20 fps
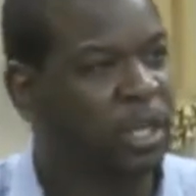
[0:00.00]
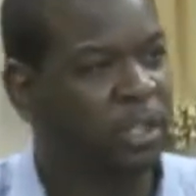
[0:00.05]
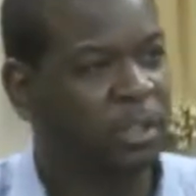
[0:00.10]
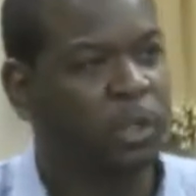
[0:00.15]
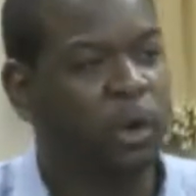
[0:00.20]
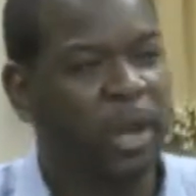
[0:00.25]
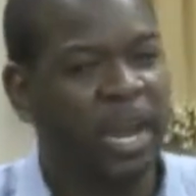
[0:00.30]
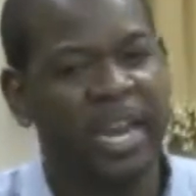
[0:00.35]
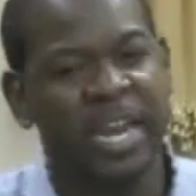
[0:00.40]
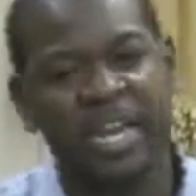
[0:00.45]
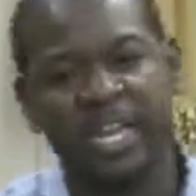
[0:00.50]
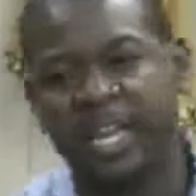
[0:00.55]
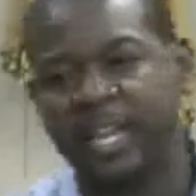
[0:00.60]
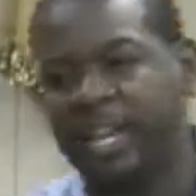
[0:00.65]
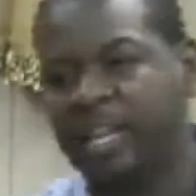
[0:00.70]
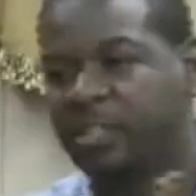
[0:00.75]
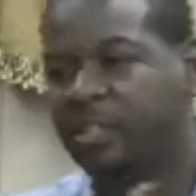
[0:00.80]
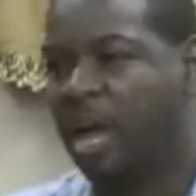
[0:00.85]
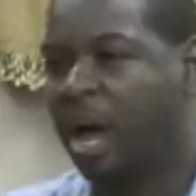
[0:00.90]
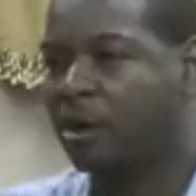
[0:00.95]
so that he can
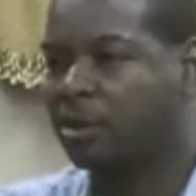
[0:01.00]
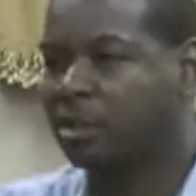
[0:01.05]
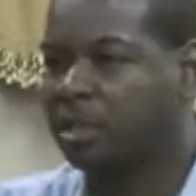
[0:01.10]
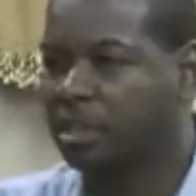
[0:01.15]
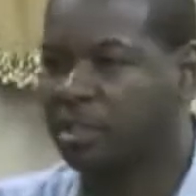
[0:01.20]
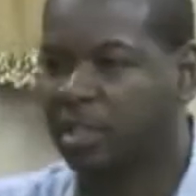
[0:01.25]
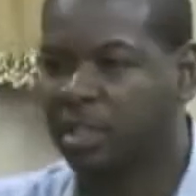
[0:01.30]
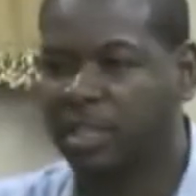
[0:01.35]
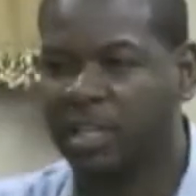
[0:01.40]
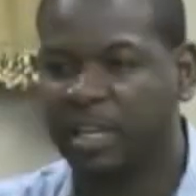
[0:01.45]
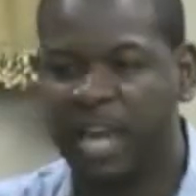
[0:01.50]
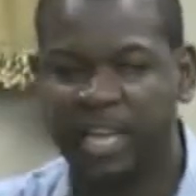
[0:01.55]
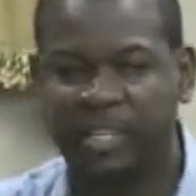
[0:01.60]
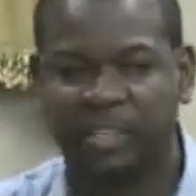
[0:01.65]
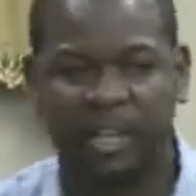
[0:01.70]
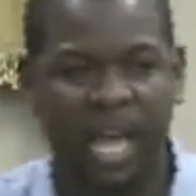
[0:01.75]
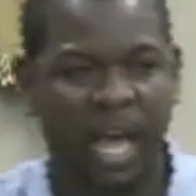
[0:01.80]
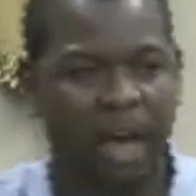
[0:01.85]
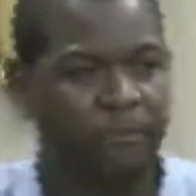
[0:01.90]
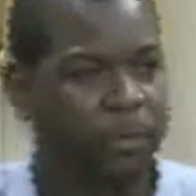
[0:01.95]
exalt us to the
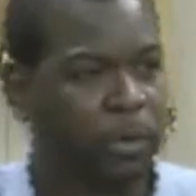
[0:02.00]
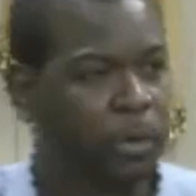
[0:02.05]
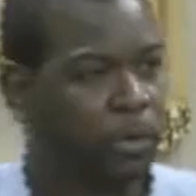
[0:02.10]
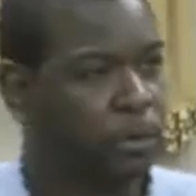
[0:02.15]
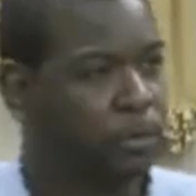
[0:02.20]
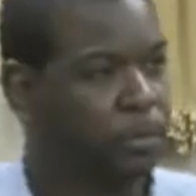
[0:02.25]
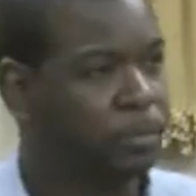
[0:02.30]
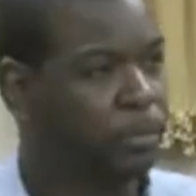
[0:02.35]
next level.